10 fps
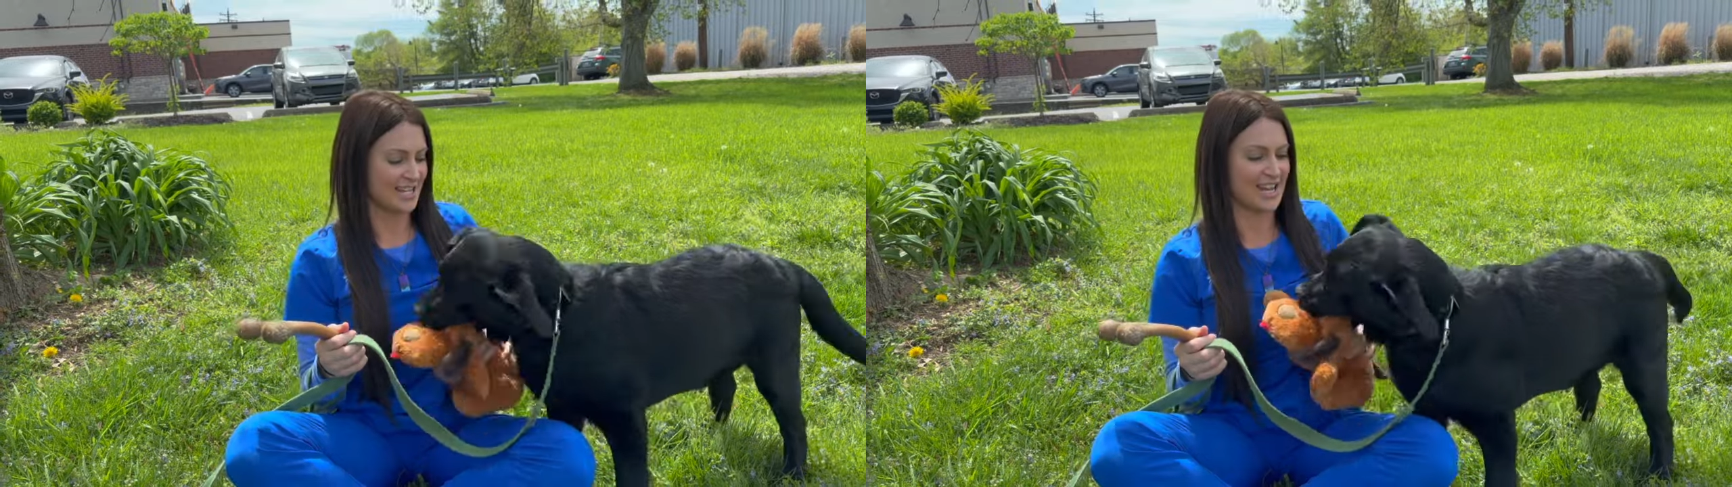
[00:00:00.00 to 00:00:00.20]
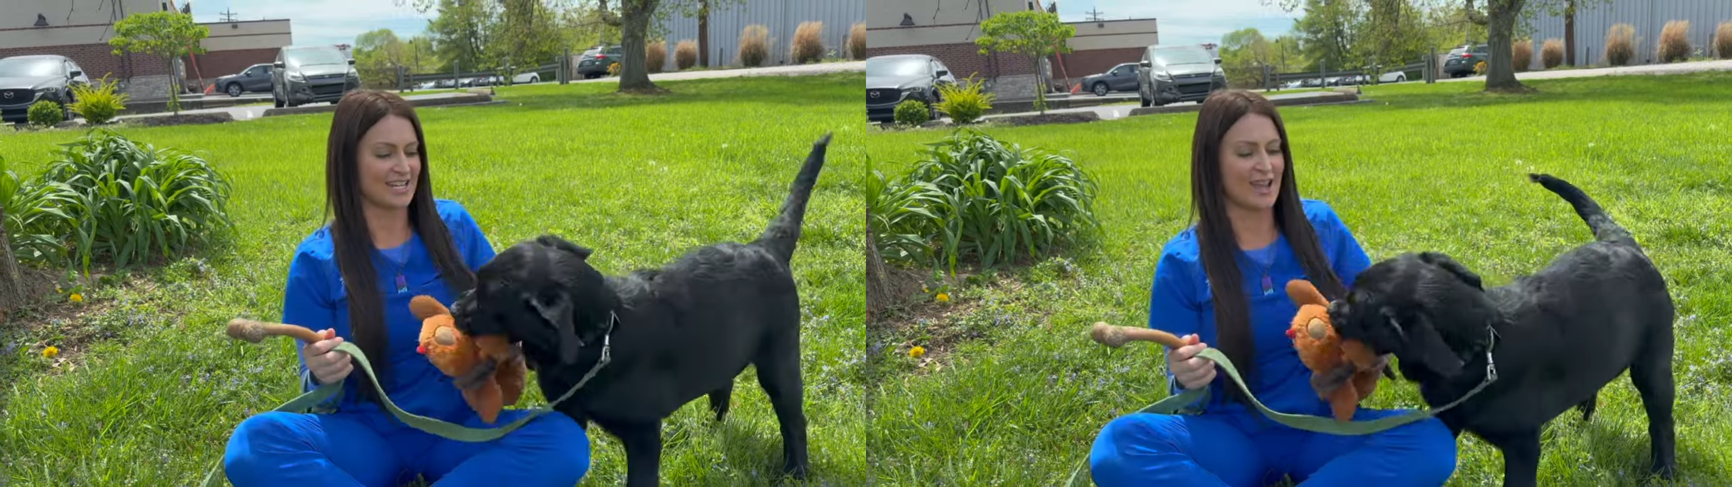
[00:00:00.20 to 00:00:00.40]

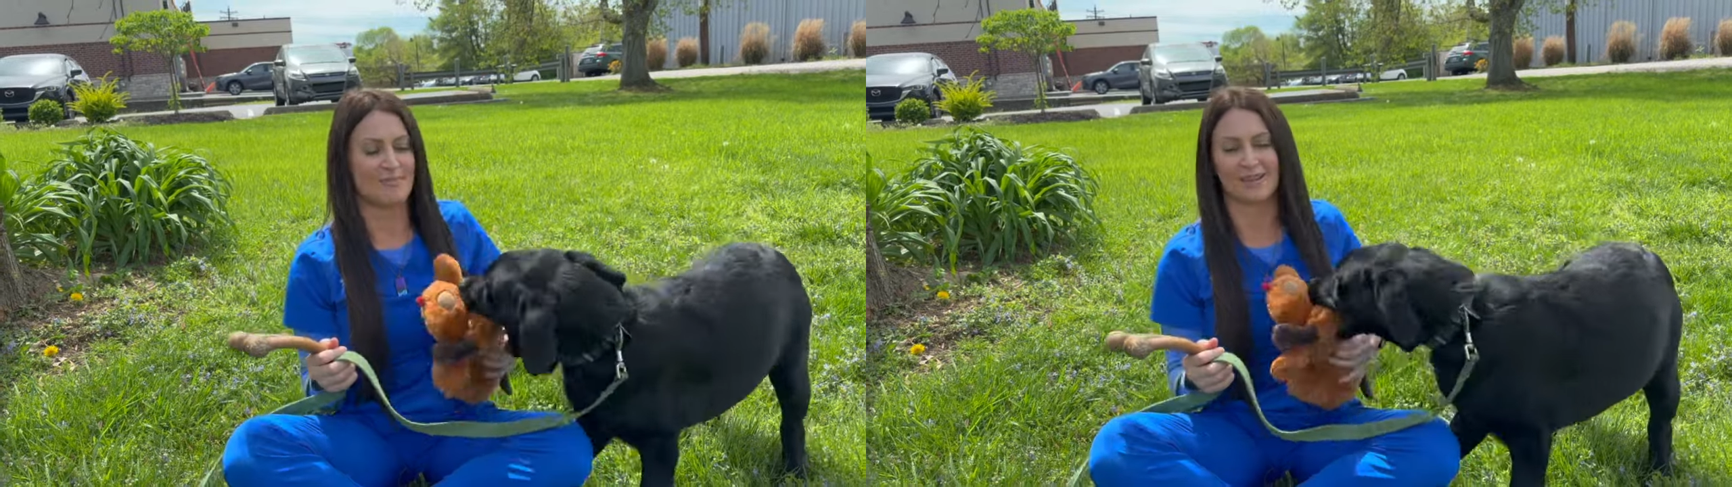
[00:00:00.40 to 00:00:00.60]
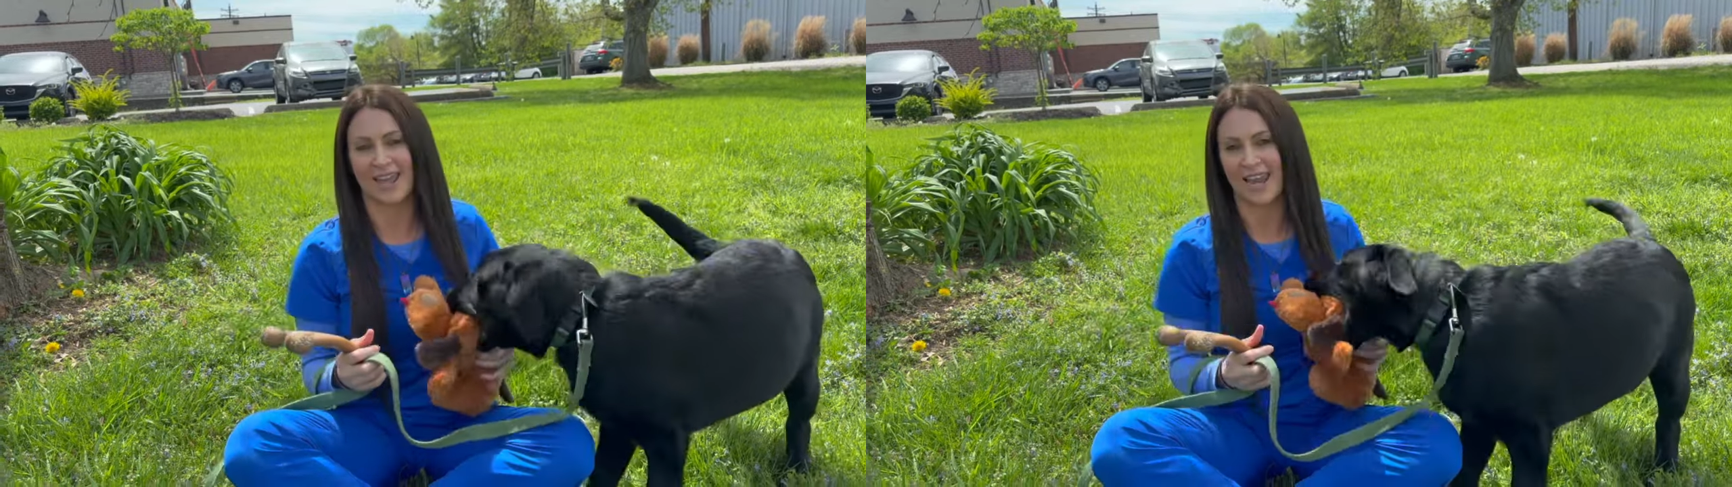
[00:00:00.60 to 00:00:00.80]
and I've
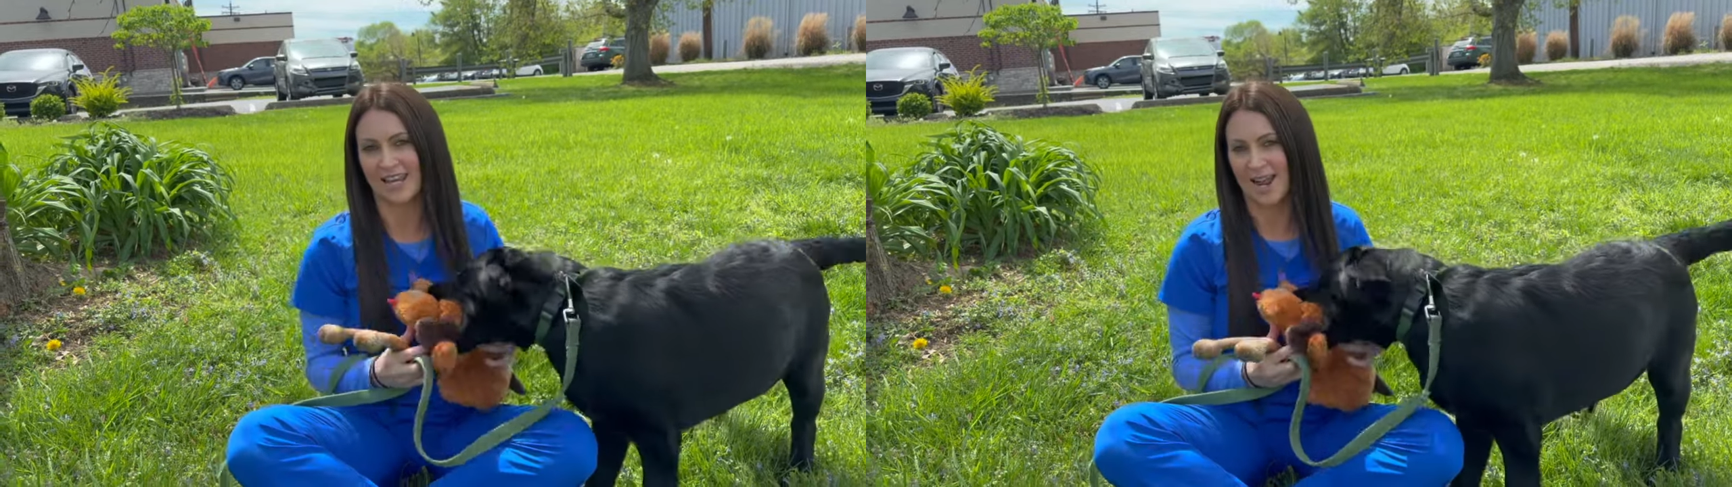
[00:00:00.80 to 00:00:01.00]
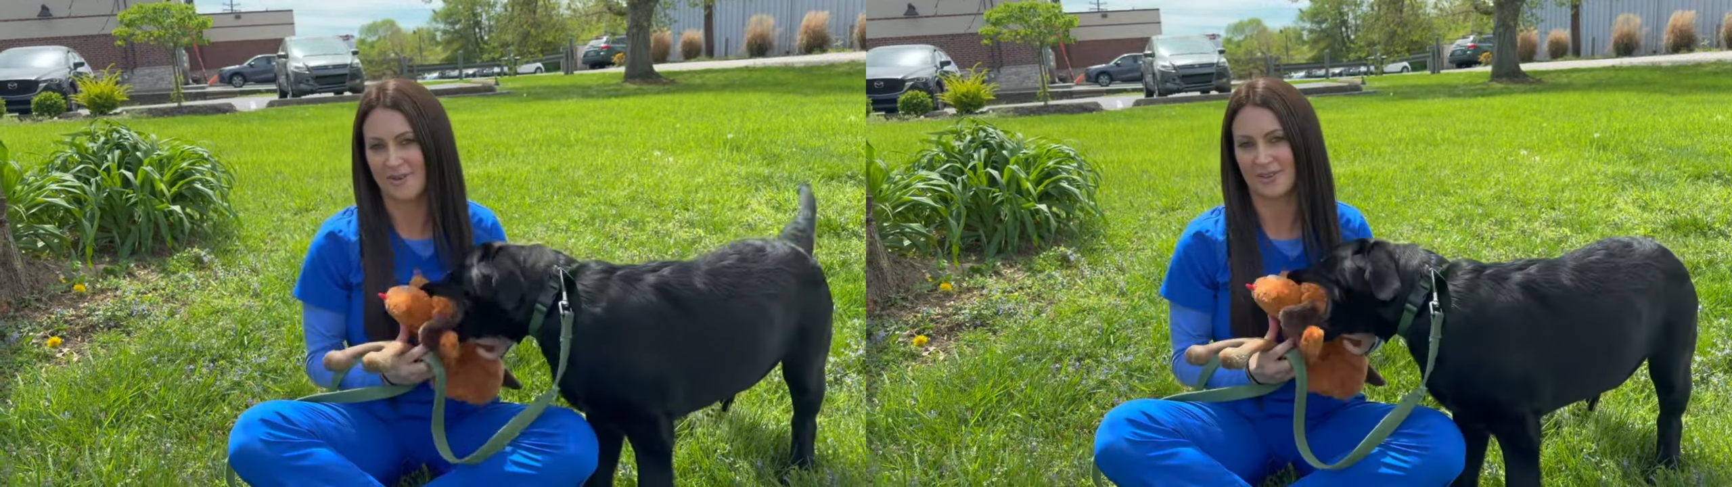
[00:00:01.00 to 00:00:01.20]
been
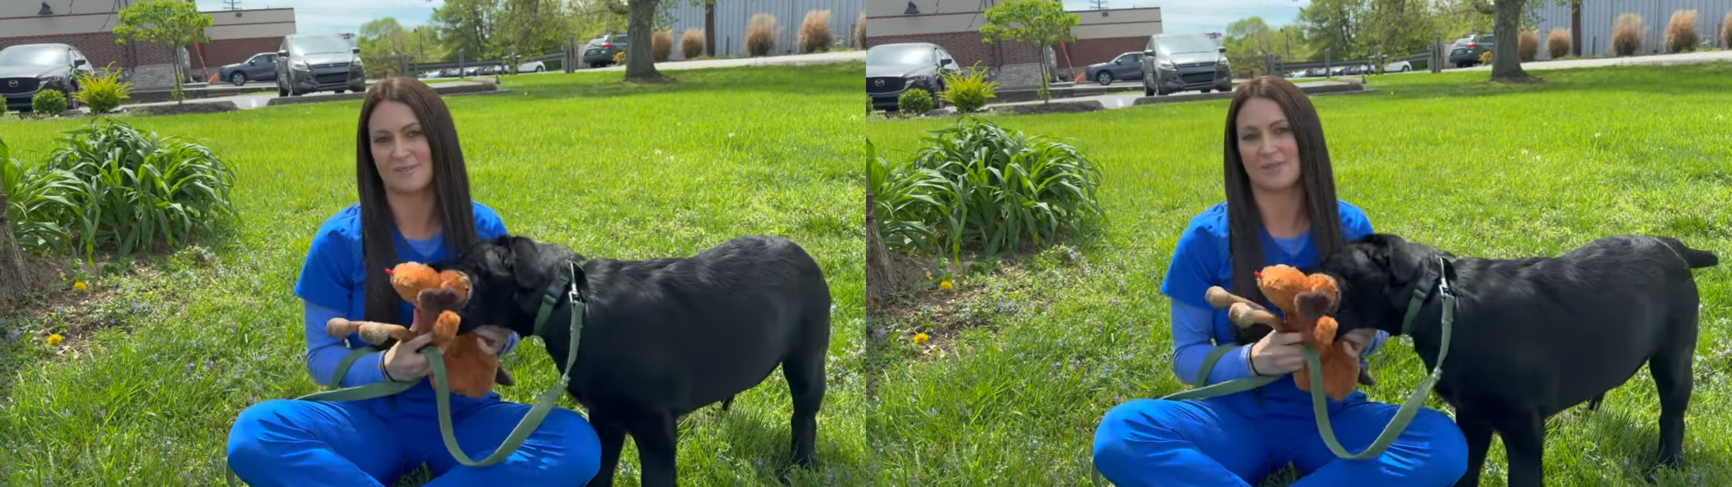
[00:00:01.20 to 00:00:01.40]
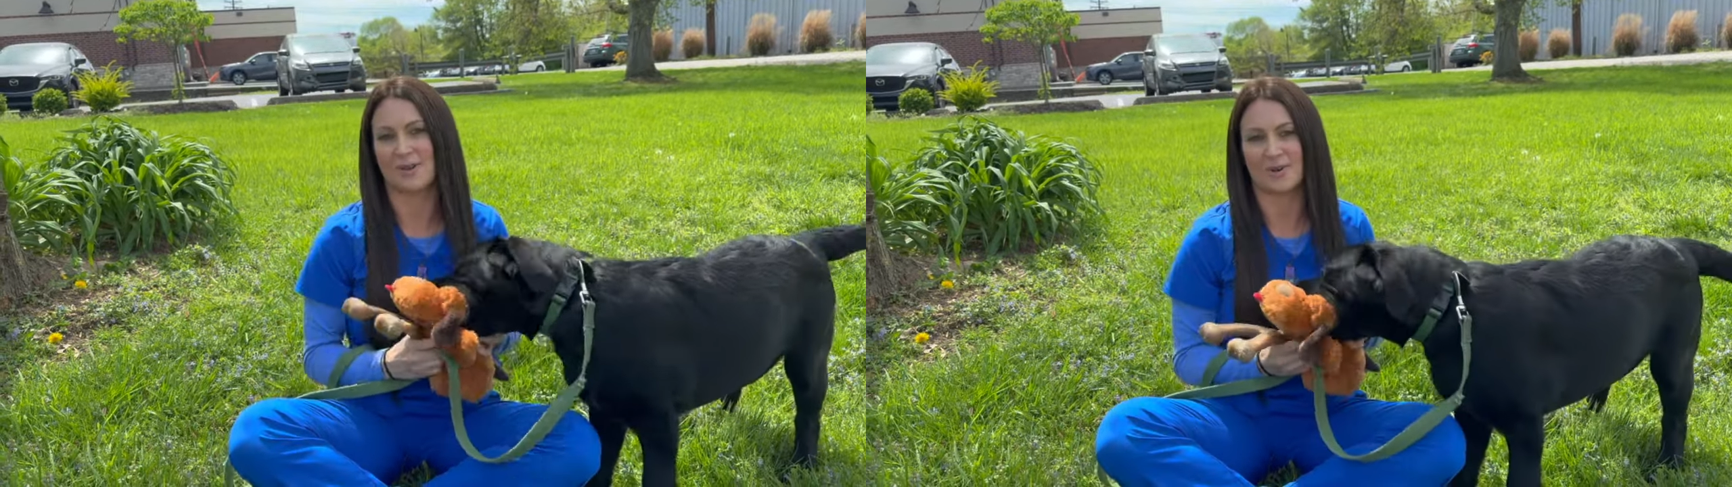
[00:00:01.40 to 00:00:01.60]
hanging out with
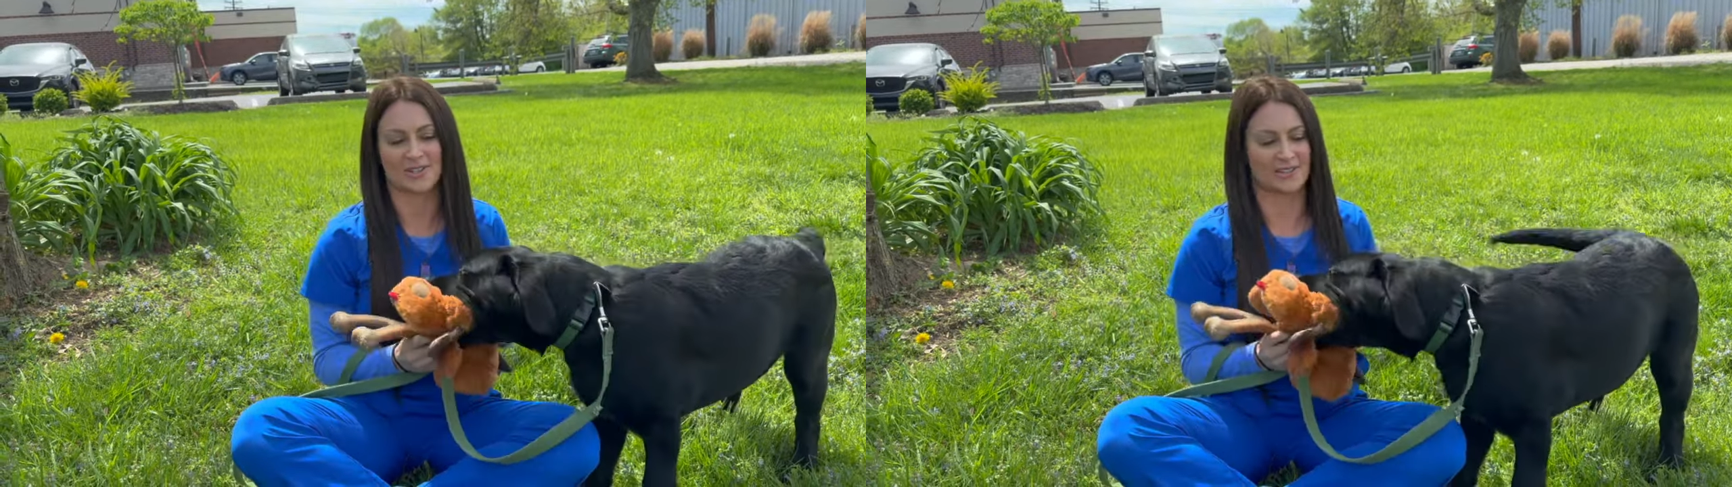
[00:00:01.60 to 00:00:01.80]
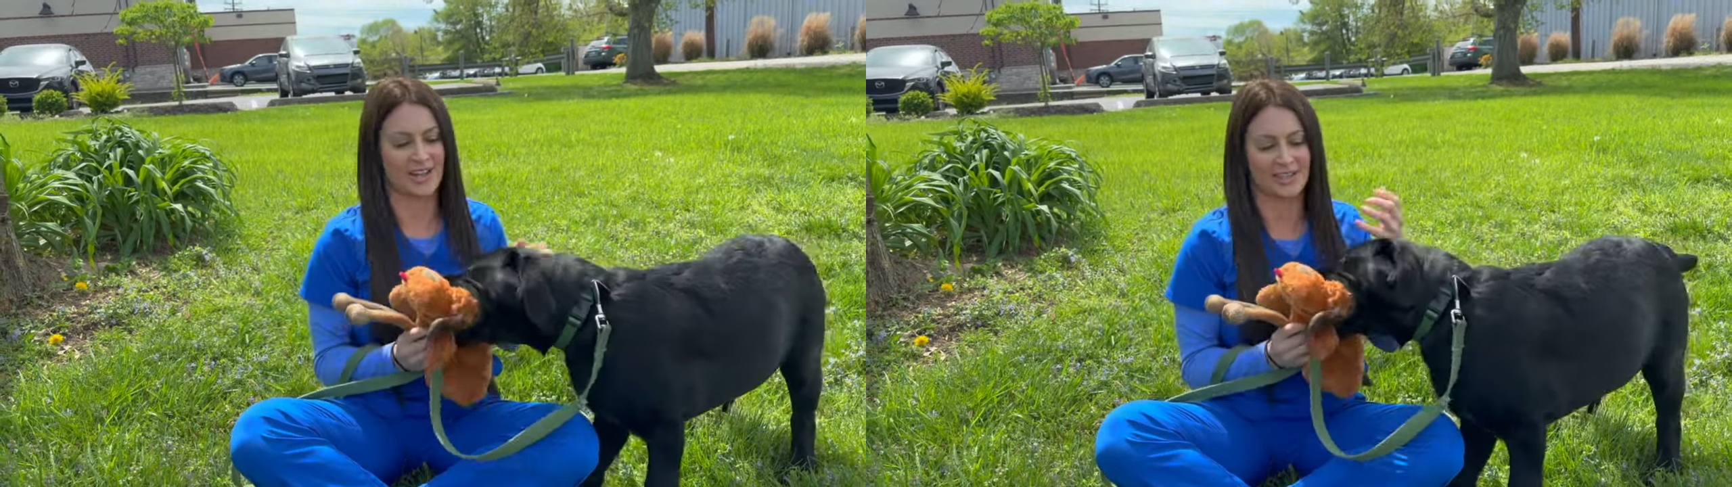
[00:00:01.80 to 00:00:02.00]
him so
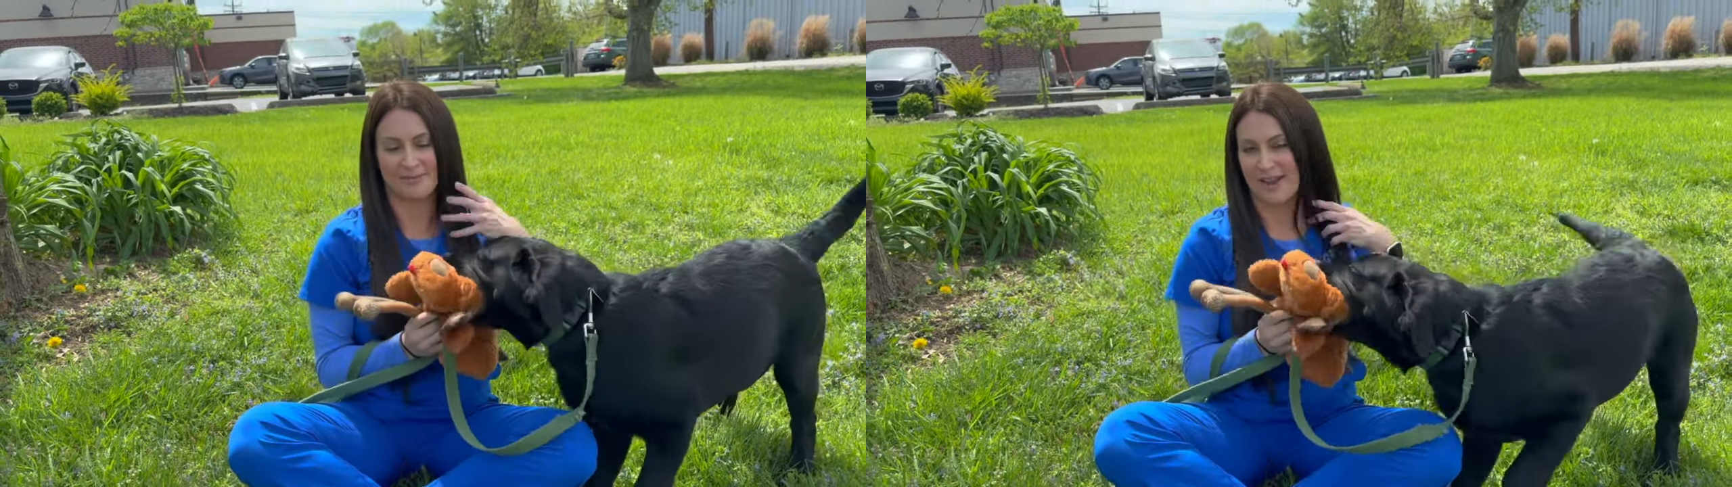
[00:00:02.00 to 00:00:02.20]
much lately